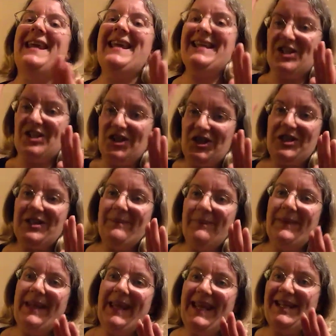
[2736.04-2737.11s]
each
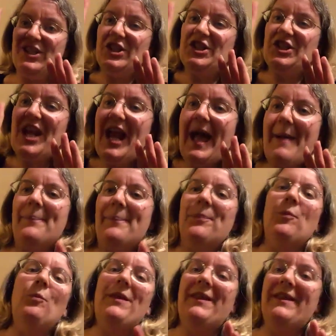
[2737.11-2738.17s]

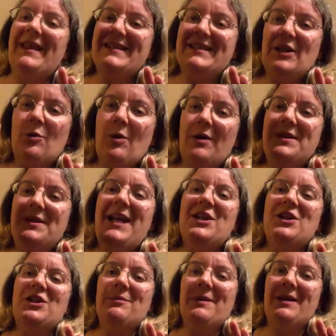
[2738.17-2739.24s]
gem, whether it's a
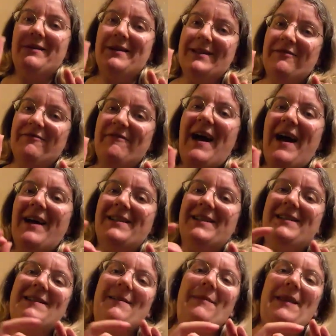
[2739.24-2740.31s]
quotation, whether it's a fact,
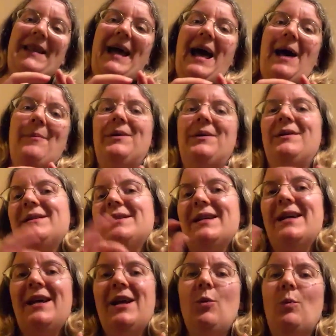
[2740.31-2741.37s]
something that happened,
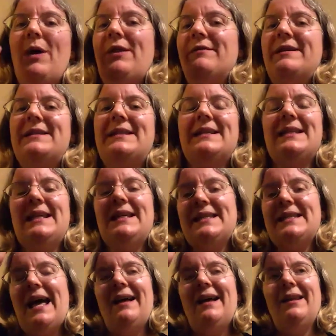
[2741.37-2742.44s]
whether it's a
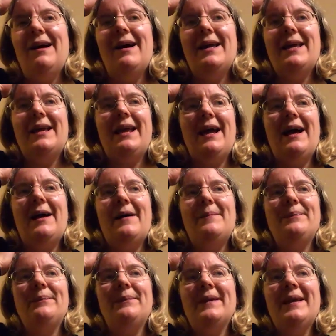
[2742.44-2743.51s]
detail like
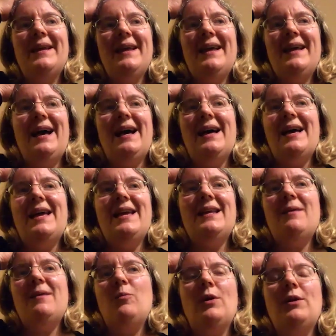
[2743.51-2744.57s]

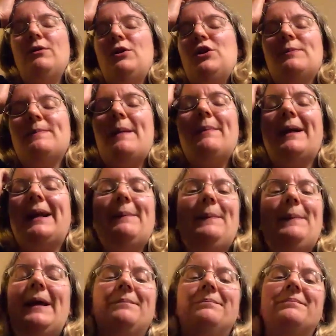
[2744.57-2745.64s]
one newspaper
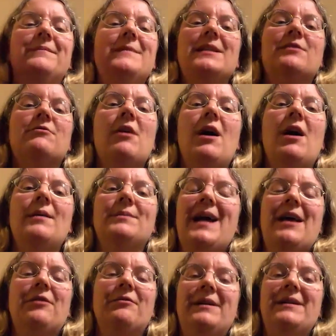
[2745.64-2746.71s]
clipping described
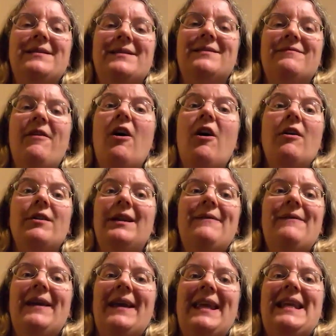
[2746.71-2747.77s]
Catherine's father
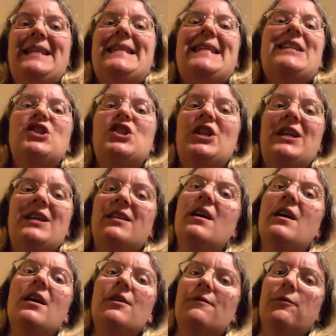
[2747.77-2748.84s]
living in a dingy
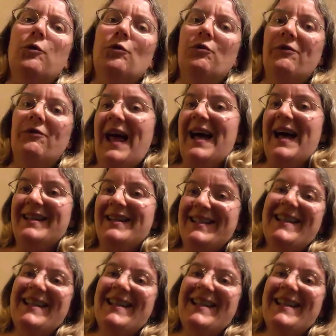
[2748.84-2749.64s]
3rd floor flat.